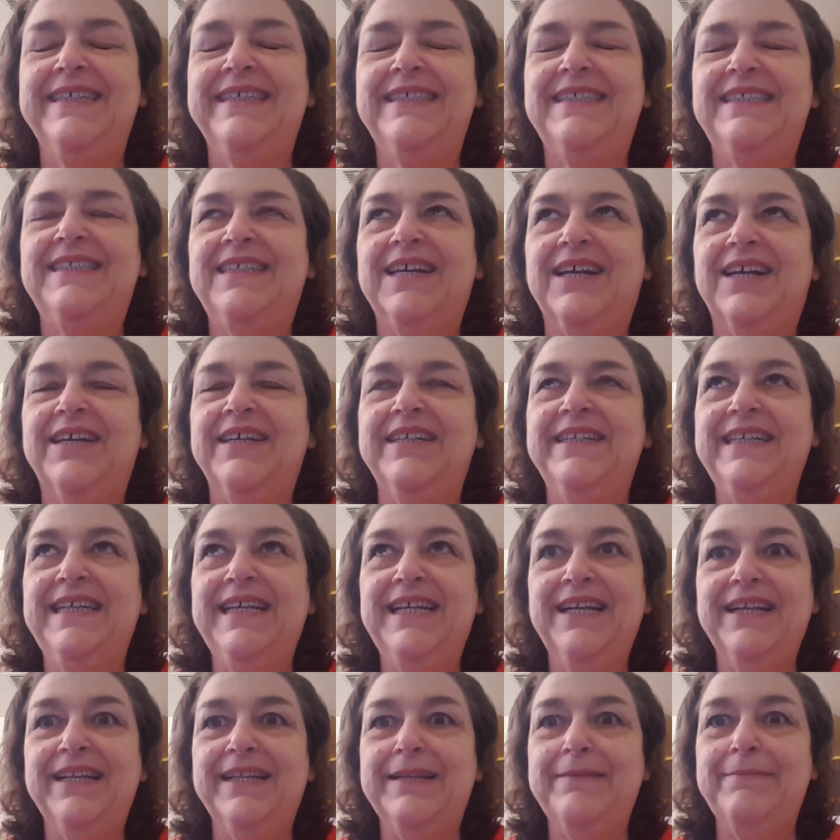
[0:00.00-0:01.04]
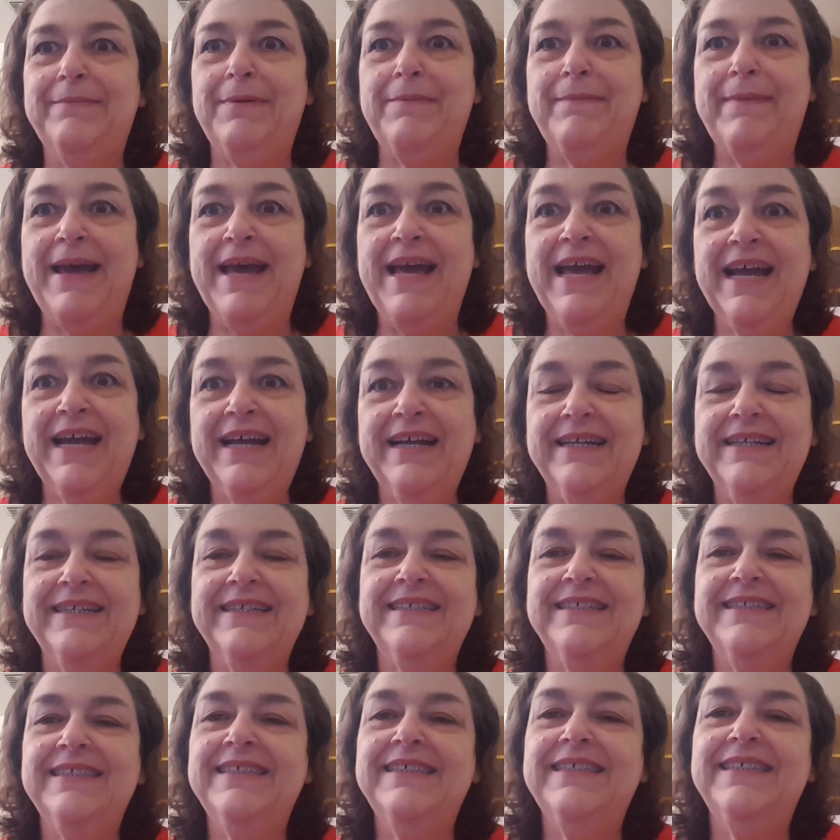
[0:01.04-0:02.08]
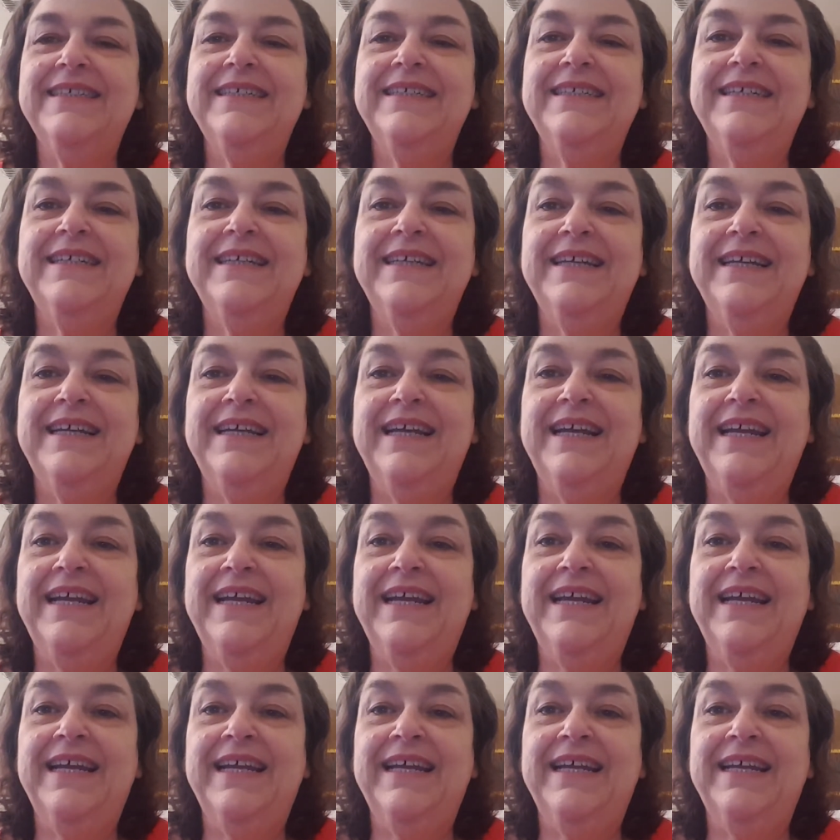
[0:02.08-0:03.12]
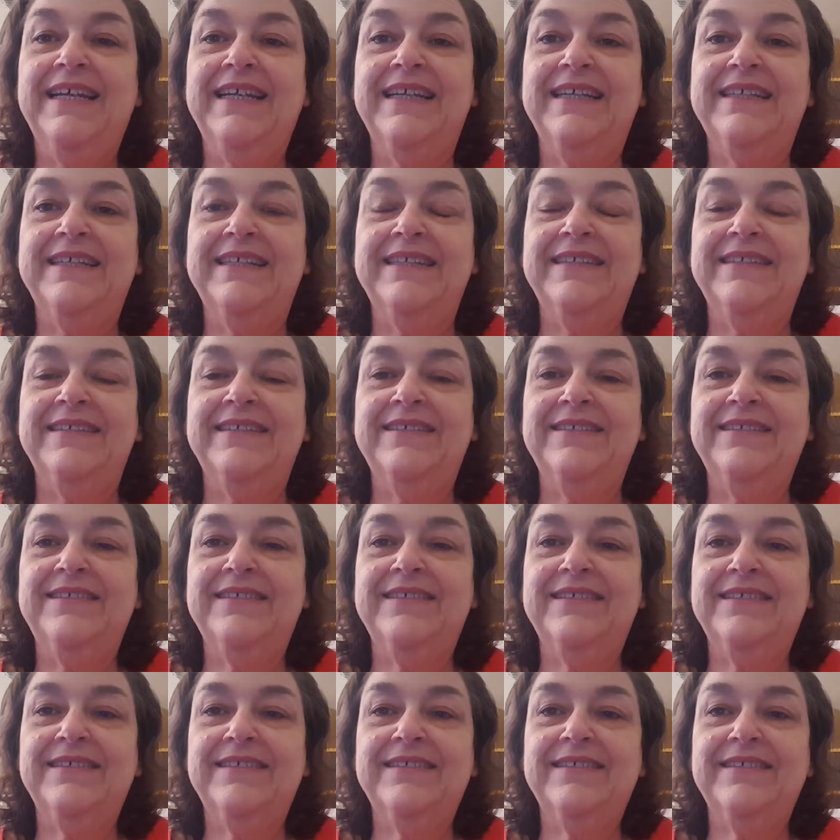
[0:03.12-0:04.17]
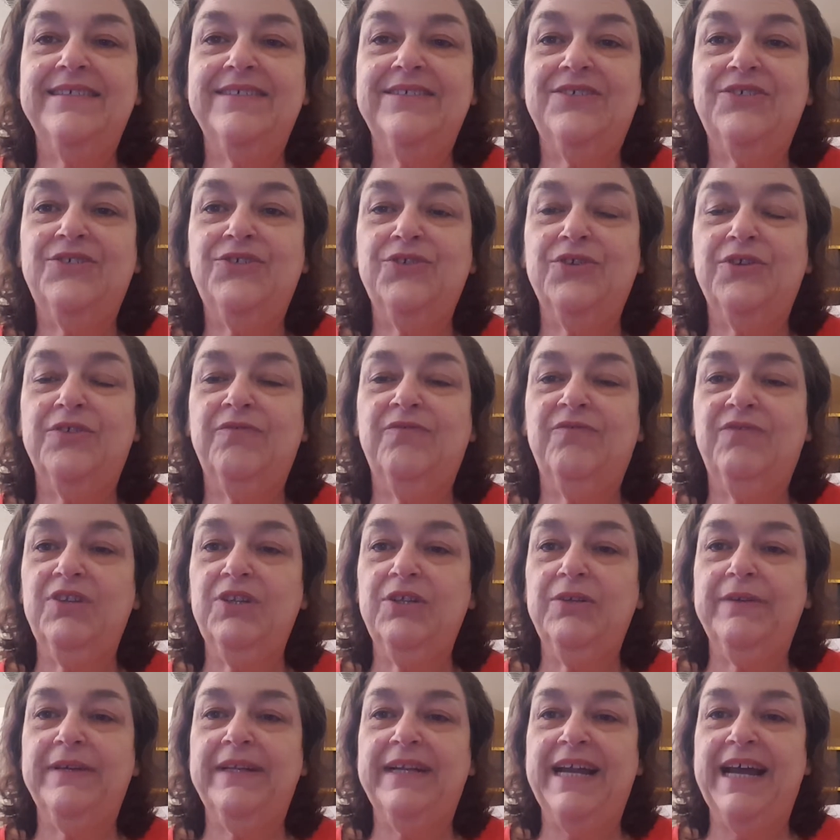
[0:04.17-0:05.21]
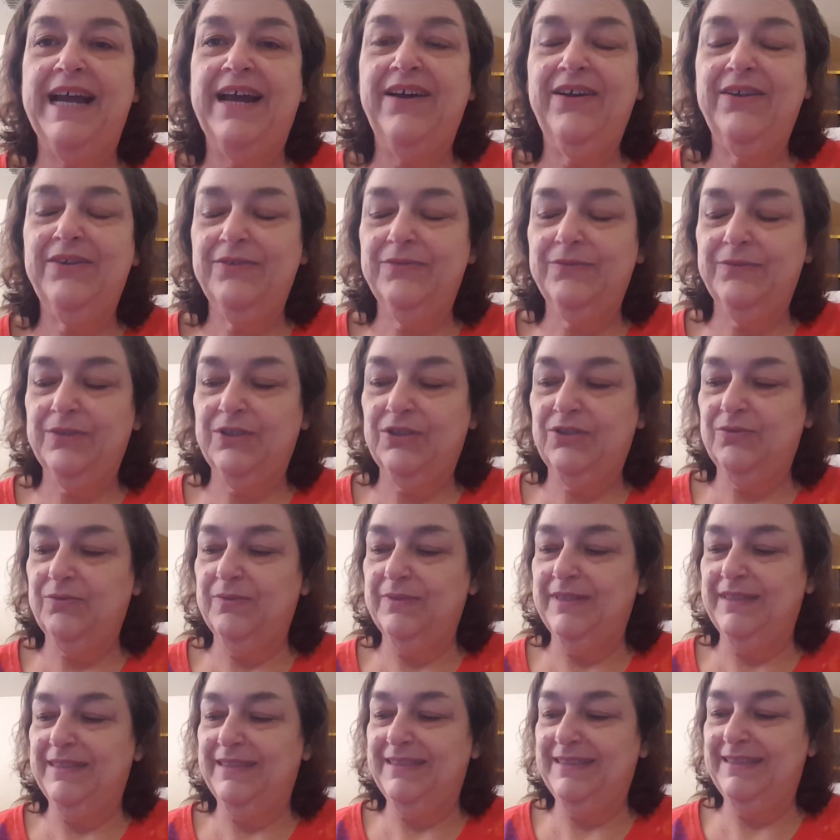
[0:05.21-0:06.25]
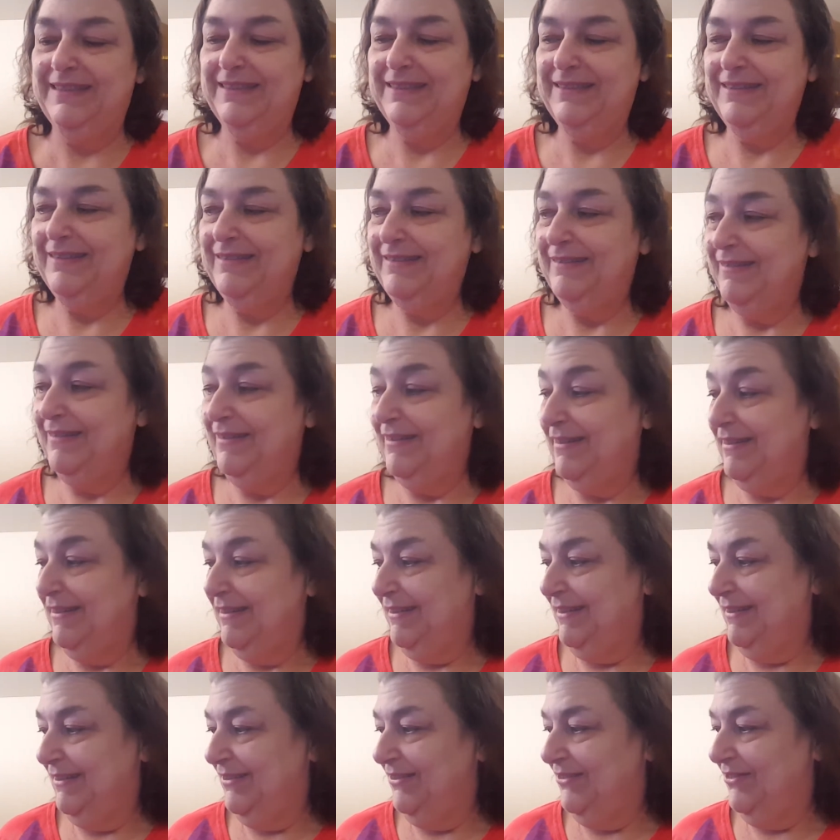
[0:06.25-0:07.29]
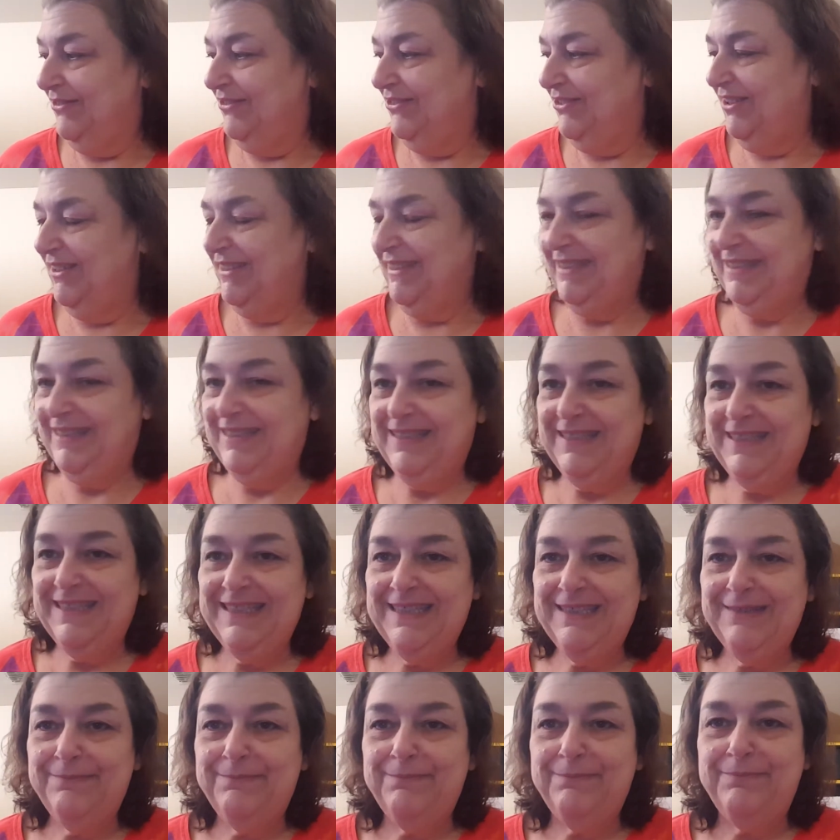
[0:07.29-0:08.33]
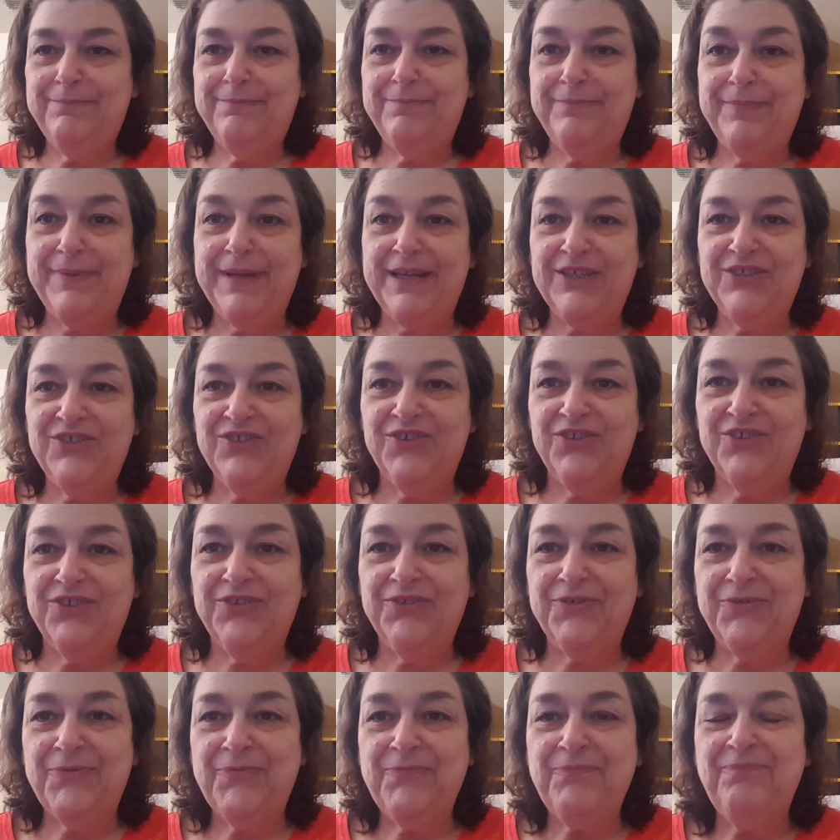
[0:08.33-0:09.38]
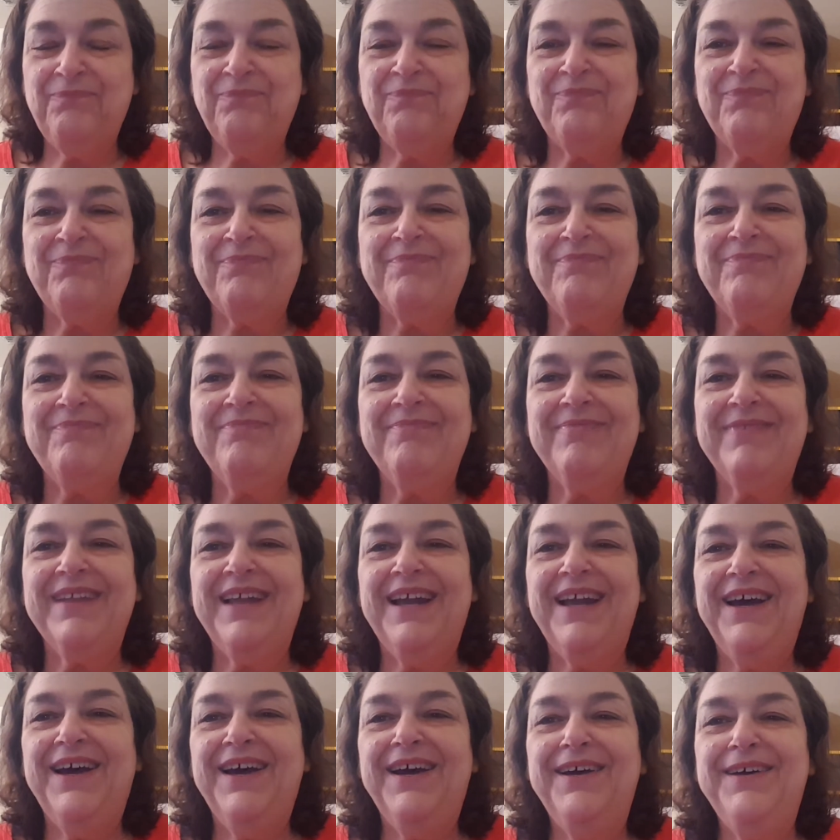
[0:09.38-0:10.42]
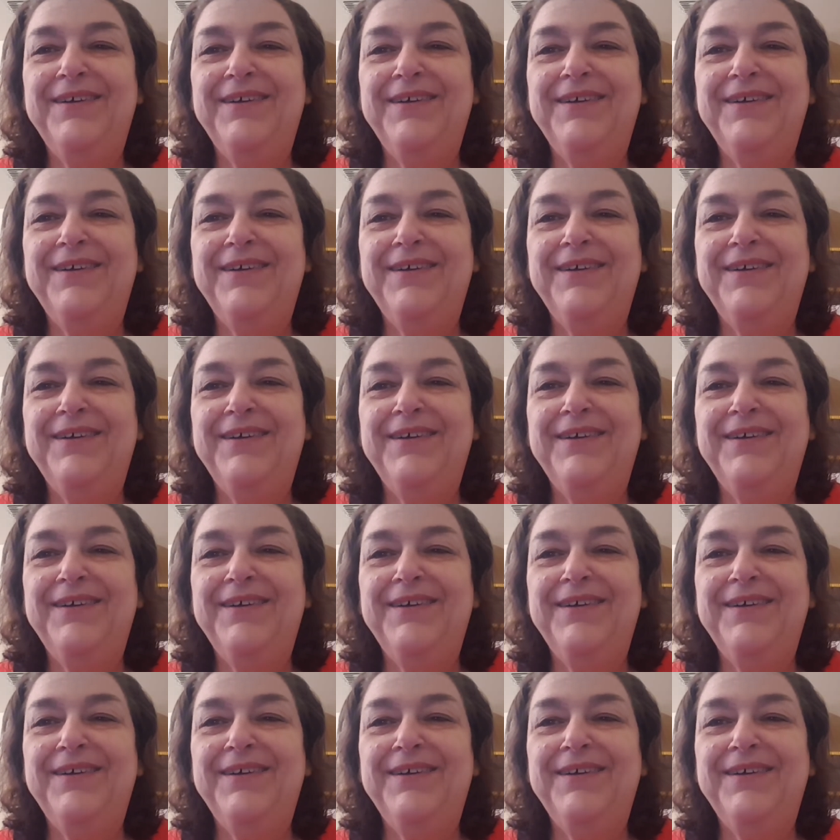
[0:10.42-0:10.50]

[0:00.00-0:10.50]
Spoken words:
stuck a needle in my back and took fluid out, which was just special. But